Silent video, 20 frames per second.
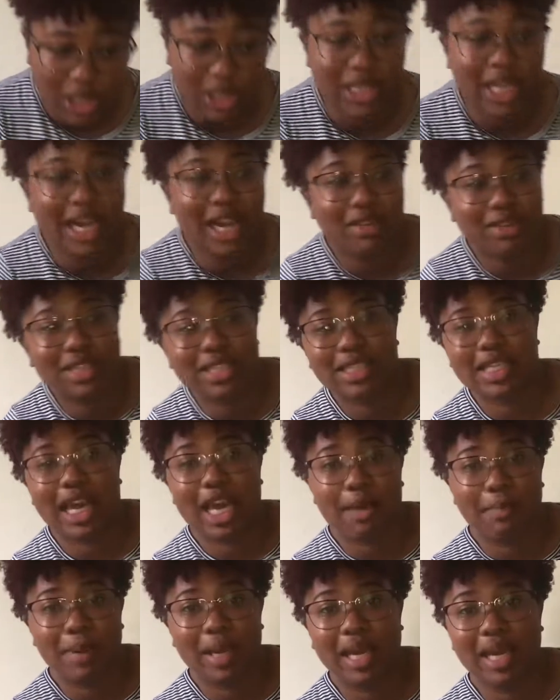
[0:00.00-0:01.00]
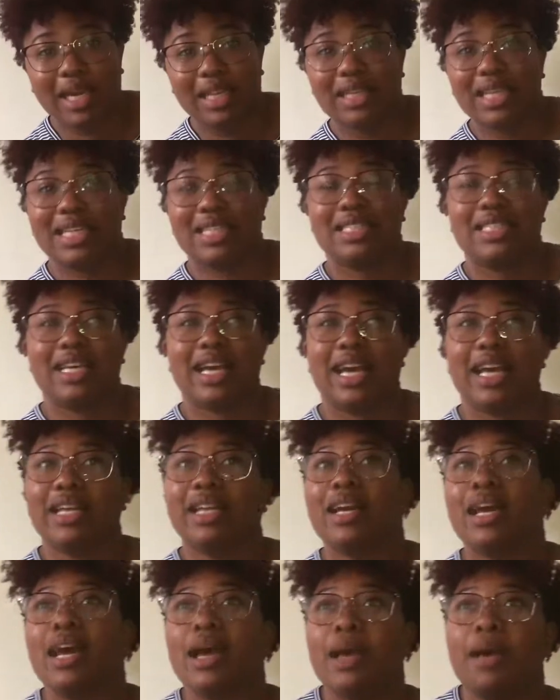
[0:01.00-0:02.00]
let out this campaign that said,
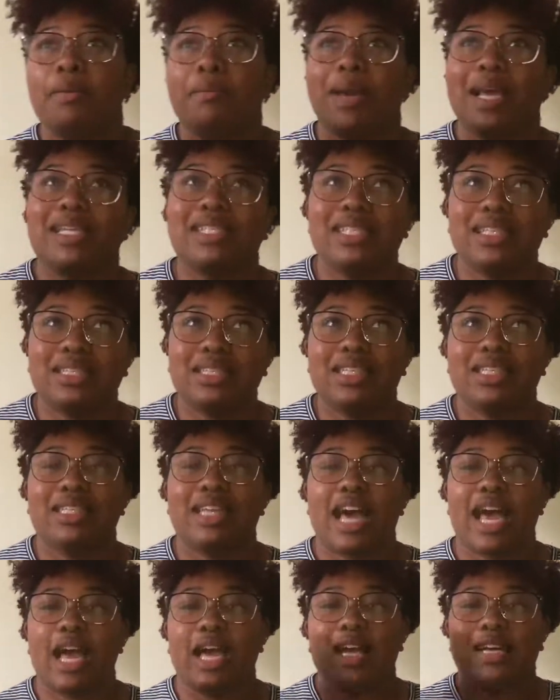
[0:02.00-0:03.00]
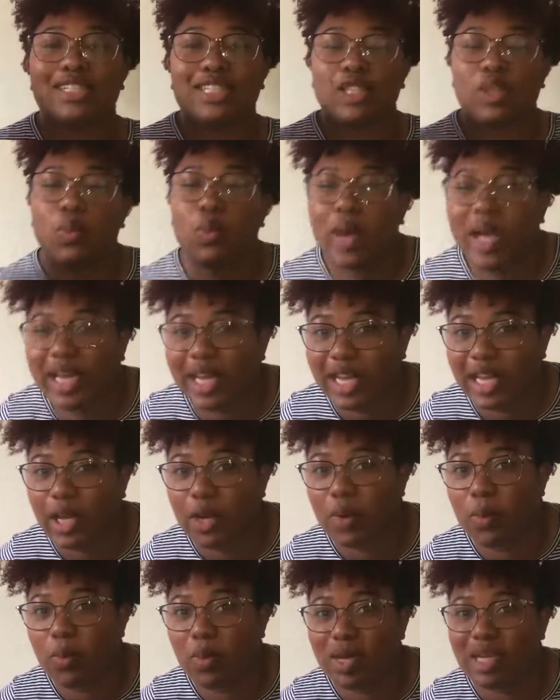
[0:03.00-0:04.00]
basically that
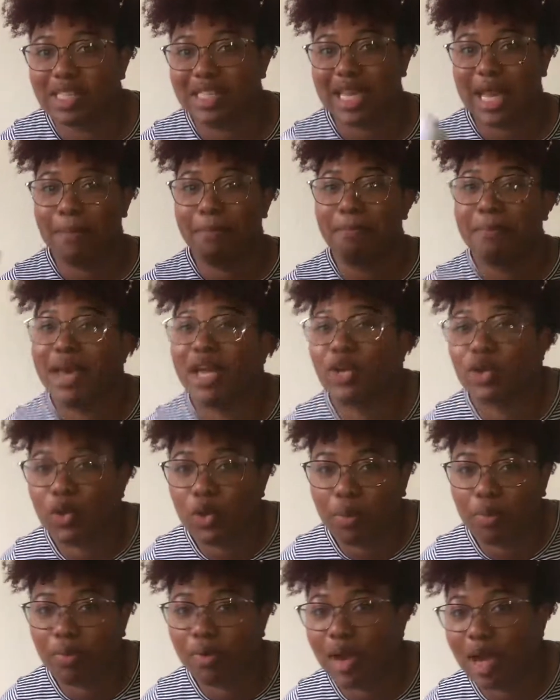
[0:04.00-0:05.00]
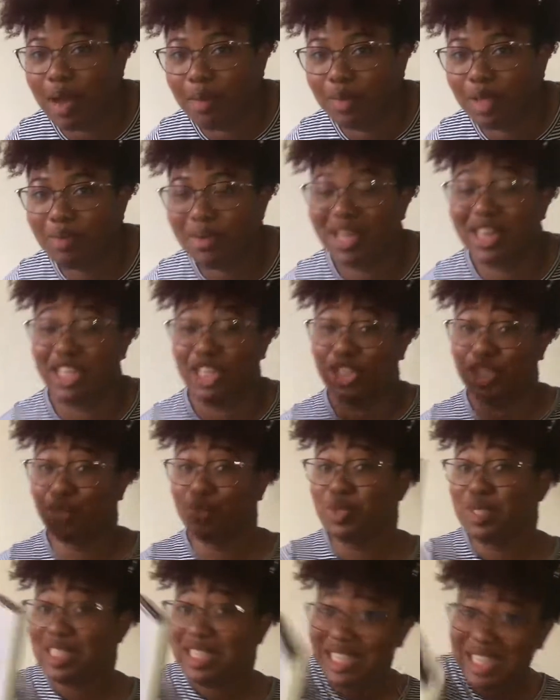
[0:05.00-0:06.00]
sweating was a medical problem and that
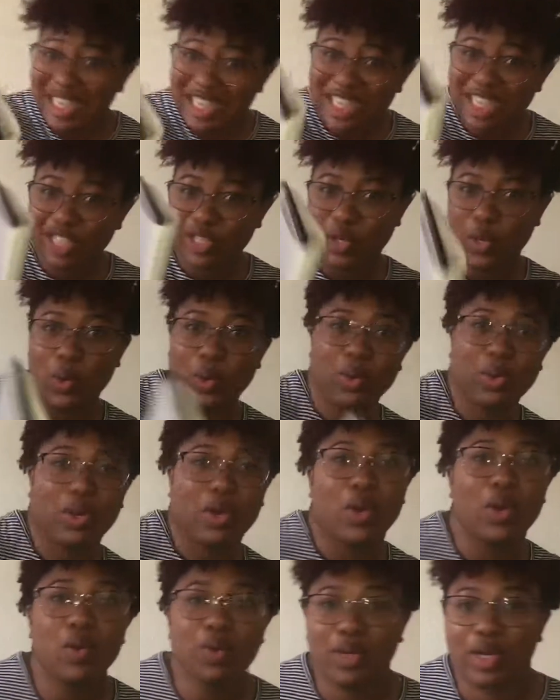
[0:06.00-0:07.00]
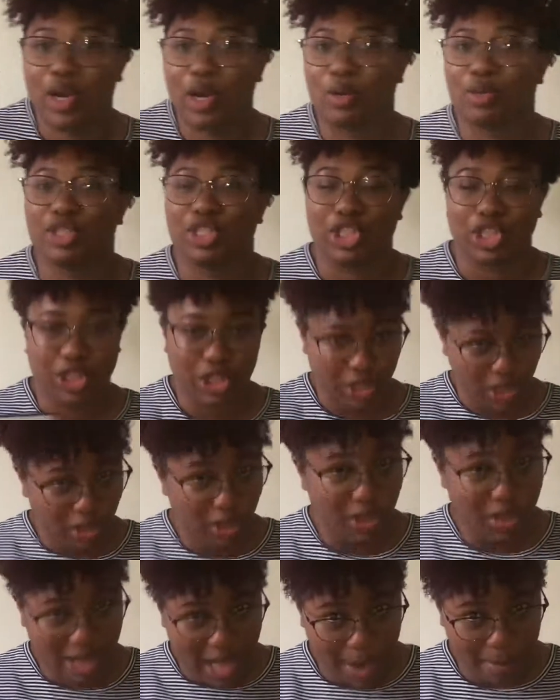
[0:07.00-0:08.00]
you needed Odor Ono to
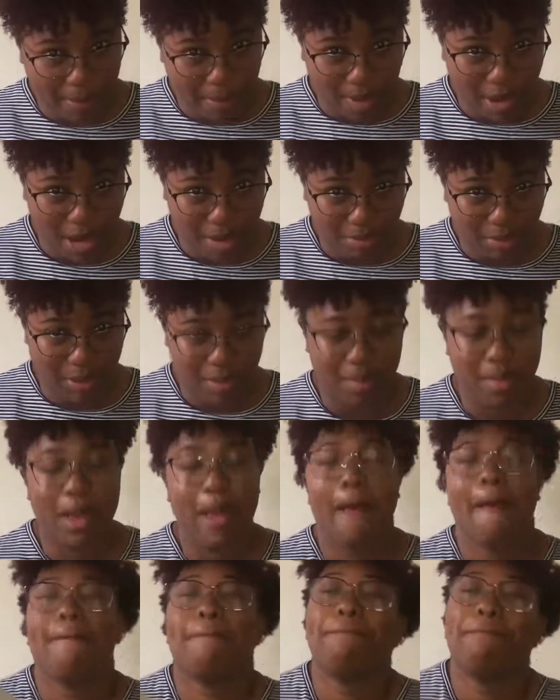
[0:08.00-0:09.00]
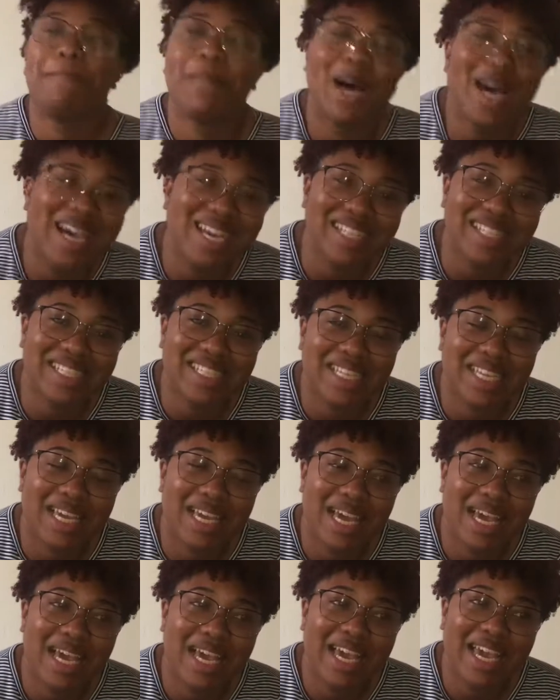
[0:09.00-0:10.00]
cure that problem. But
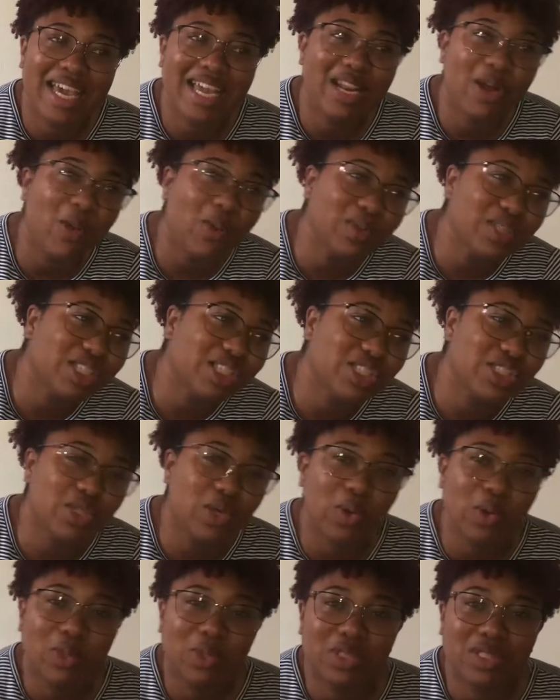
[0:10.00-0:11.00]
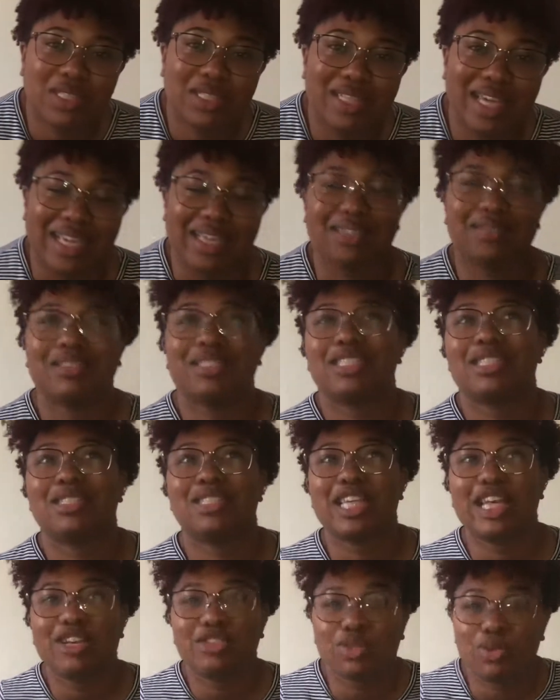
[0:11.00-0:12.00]
it only sold,
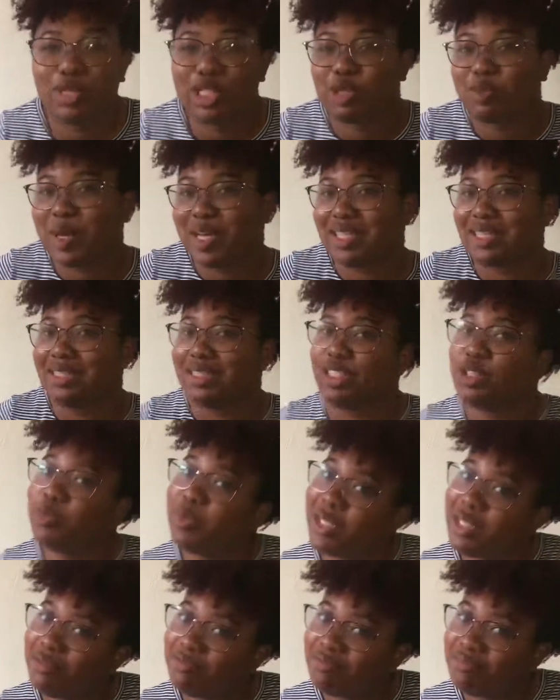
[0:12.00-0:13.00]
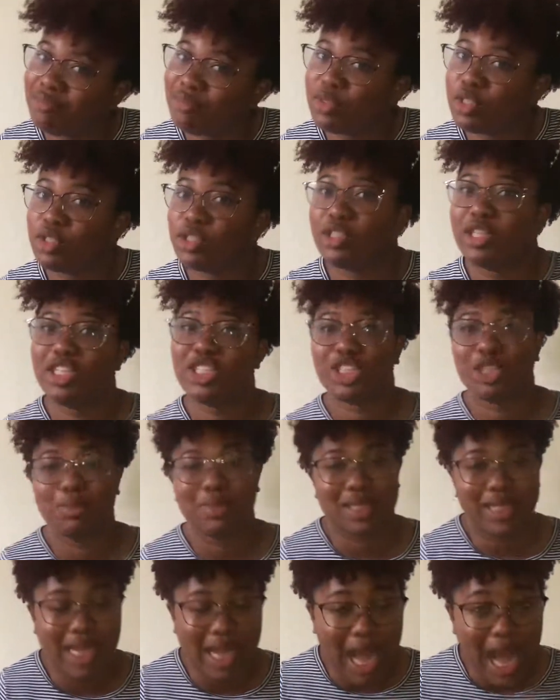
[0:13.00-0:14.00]
sales only spiked a little bit. So then she
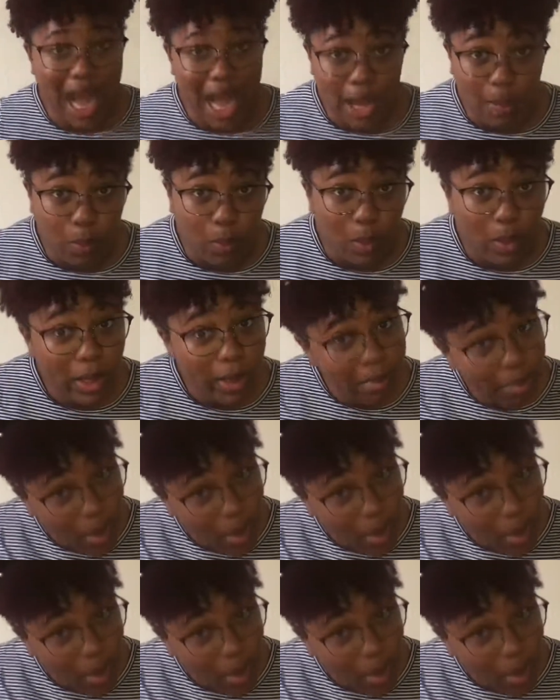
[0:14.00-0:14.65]
was I want